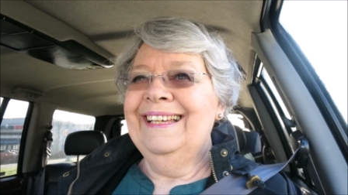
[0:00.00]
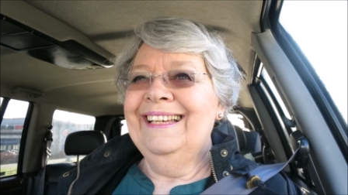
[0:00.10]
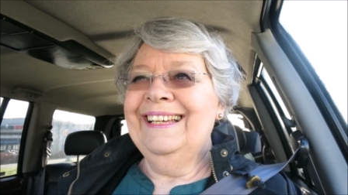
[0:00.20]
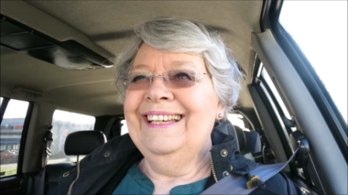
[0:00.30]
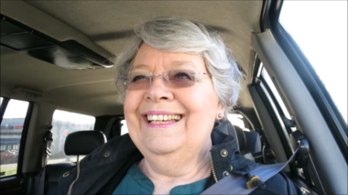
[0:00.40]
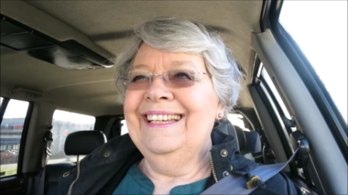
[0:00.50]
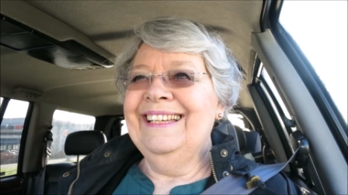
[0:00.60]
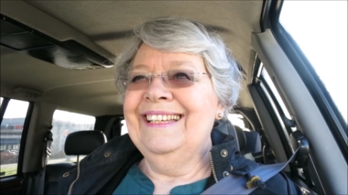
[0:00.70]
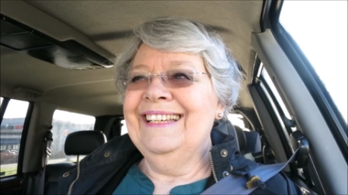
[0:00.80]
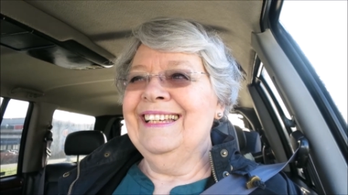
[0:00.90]

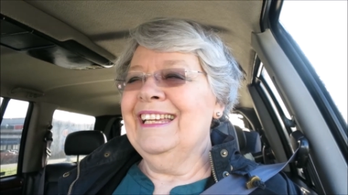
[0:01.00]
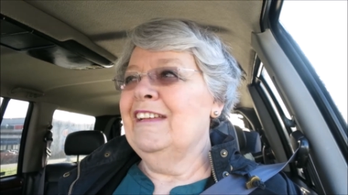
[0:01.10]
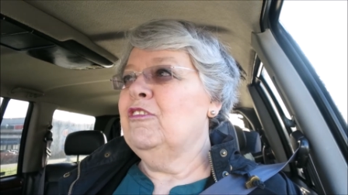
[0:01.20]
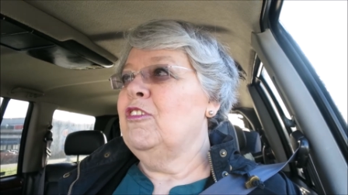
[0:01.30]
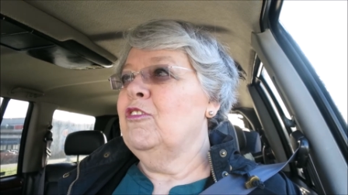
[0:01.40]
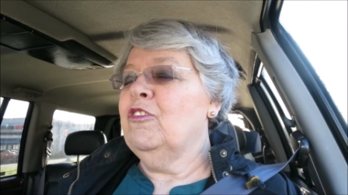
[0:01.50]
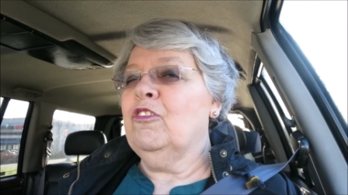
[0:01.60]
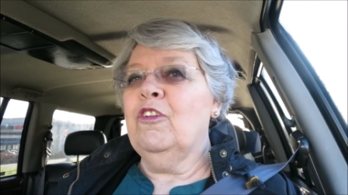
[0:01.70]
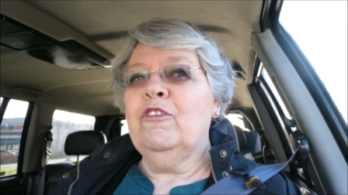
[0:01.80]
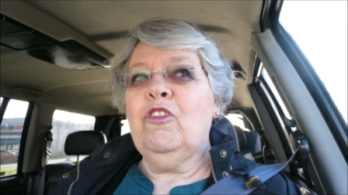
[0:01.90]
uh, continue to
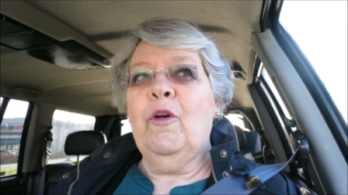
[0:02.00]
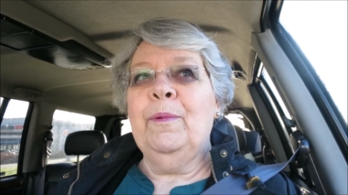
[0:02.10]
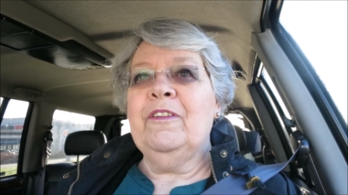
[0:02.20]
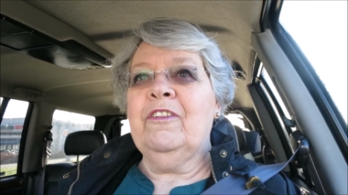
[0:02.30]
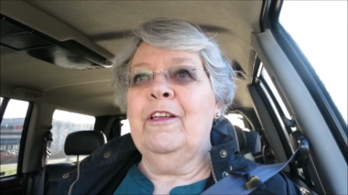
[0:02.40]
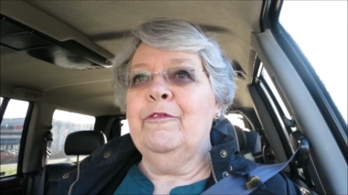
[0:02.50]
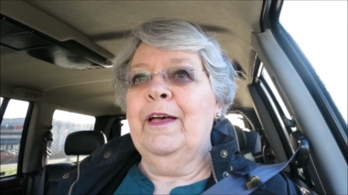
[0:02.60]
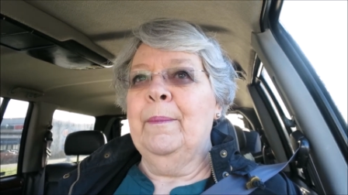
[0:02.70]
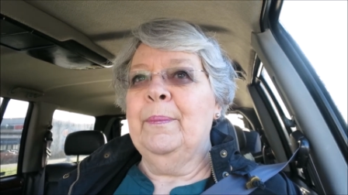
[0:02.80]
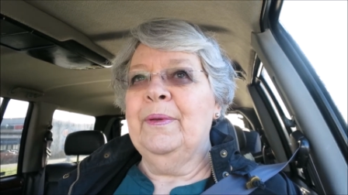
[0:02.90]
sort of top itself up